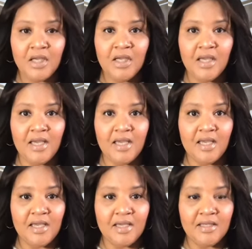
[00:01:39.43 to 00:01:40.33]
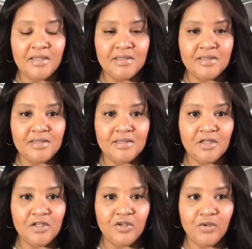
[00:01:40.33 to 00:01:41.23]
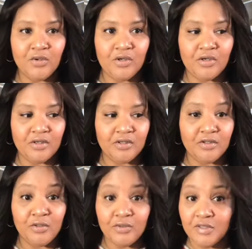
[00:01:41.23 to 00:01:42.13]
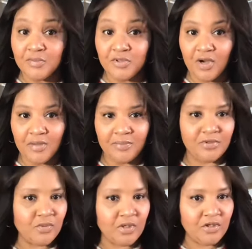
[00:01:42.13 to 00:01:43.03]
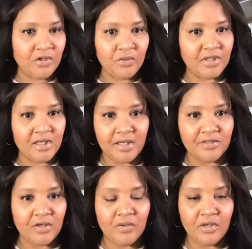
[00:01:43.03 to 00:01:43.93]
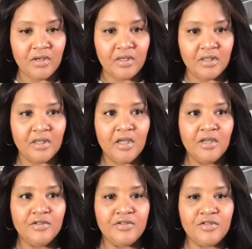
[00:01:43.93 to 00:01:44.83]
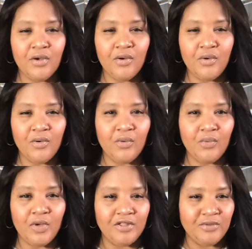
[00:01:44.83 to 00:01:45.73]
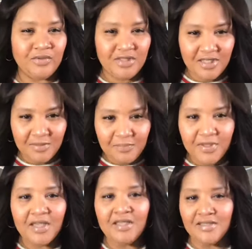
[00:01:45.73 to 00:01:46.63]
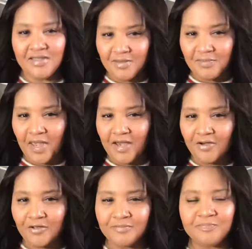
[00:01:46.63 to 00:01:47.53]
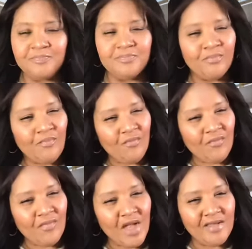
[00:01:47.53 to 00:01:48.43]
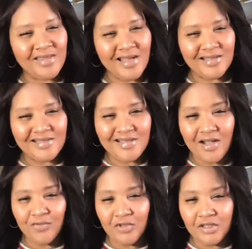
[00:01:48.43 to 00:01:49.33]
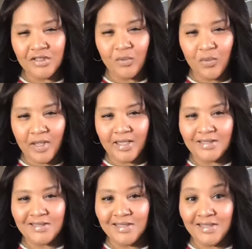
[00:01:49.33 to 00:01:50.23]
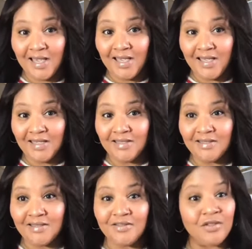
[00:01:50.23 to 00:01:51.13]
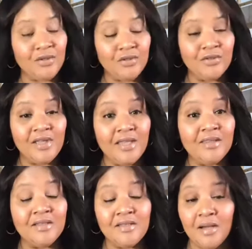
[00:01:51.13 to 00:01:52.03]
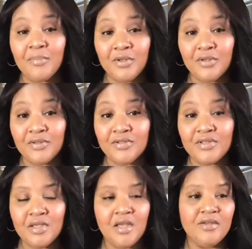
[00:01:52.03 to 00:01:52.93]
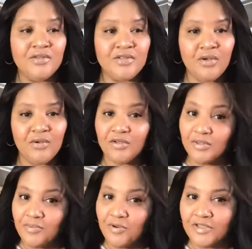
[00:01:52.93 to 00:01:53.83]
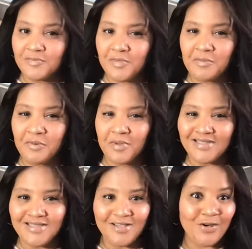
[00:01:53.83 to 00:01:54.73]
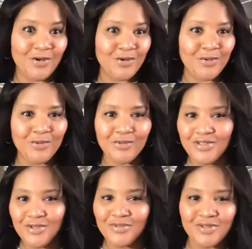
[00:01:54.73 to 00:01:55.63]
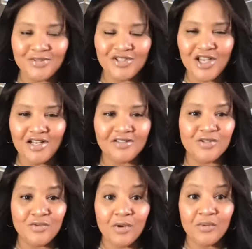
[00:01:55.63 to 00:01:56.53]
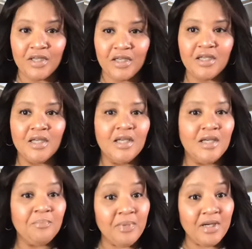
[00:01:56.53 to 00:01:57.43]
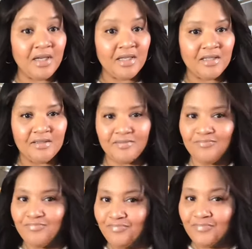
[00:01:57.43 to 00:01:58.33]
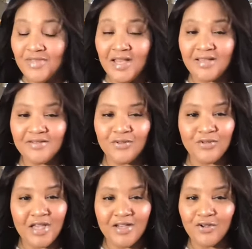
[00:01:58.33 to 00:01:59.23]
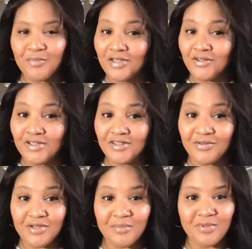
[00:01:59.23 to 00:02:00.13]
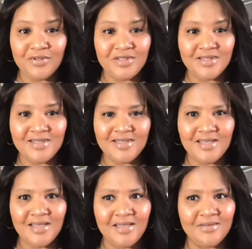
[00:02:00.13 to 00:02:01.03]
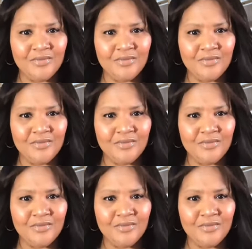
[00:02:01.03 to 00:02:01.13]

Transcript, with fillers: and your new subscribers want to know what the heck's going on. So when you dip in and dip out, that's not really the way to gain, you know, you'll gain the numbers. So you'll impress people by seeing, oh, so-and-so's channel is growing. But that creator may look at their numbers and see,